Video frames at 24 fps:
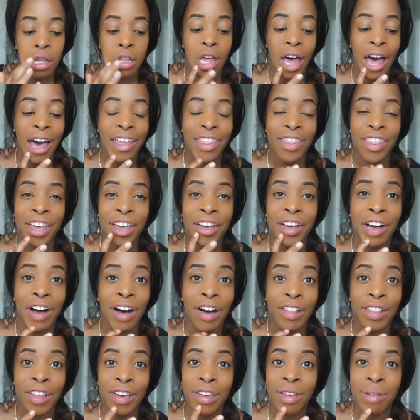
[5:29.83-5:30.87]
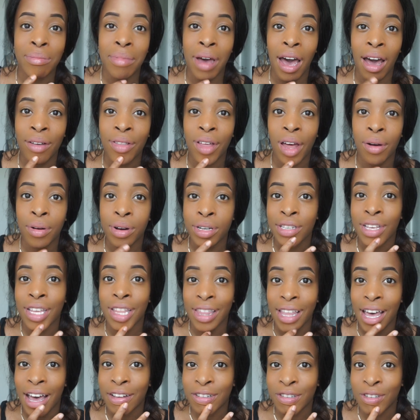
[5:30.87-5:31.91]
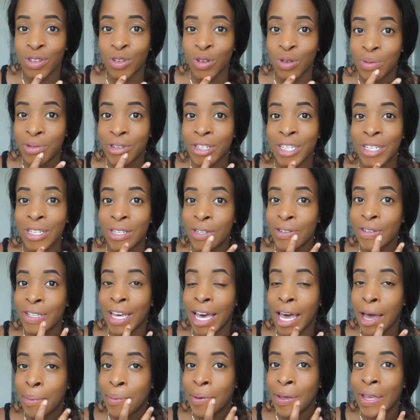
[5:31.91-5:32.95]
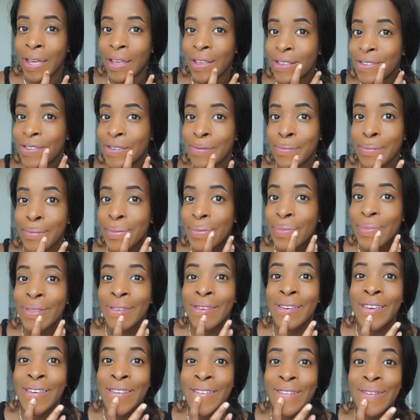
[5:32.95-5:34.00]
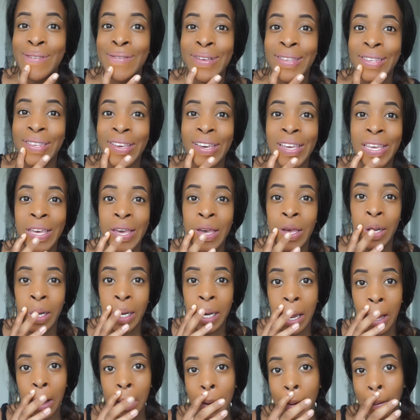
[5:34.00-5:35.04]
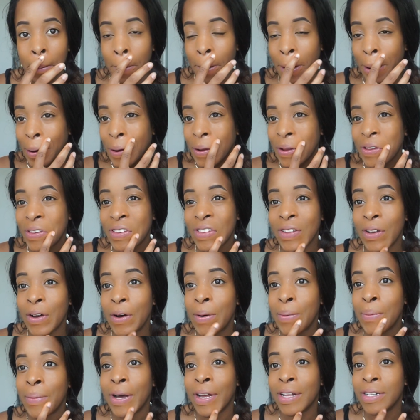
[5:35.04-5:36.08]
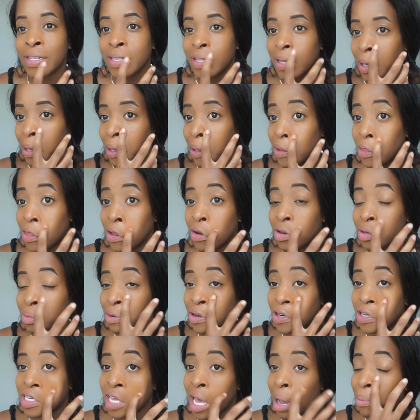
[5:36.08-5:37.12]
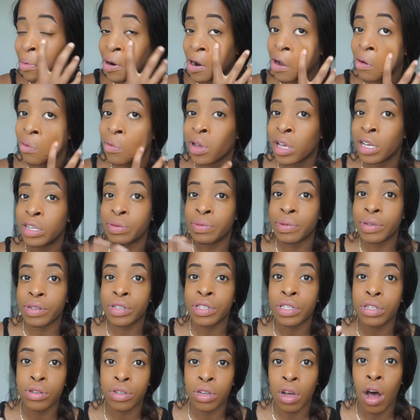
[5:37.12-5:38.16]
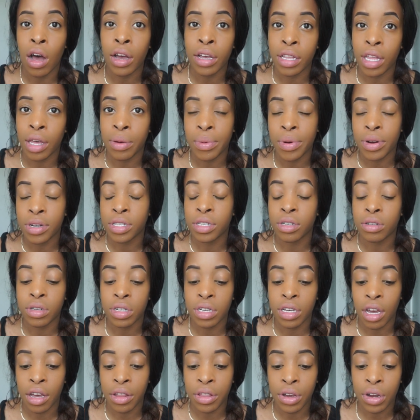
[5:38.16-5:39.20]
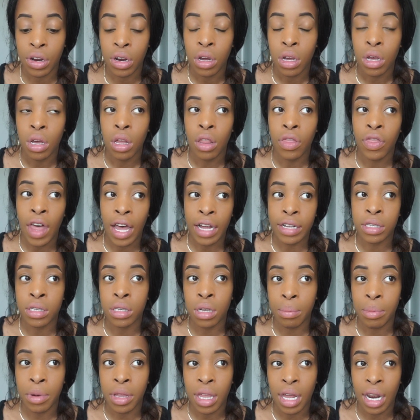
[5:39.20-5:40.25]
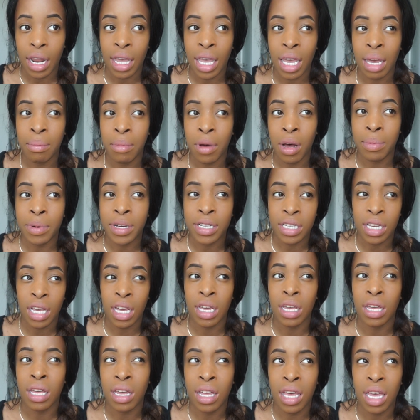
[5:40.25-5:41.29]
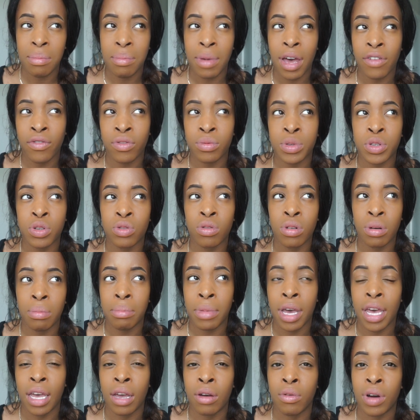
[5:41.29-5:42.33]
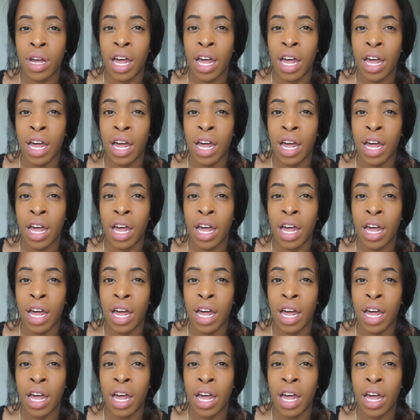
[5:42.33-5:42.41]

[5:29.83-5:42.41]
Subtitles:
I thank God, looking back, that I wasn't that stupid to do that, because he was like in and out of work so much. Like, there was a point in time where, because we were still talking, like we were still together that summer that I came up, because I came back from school in May.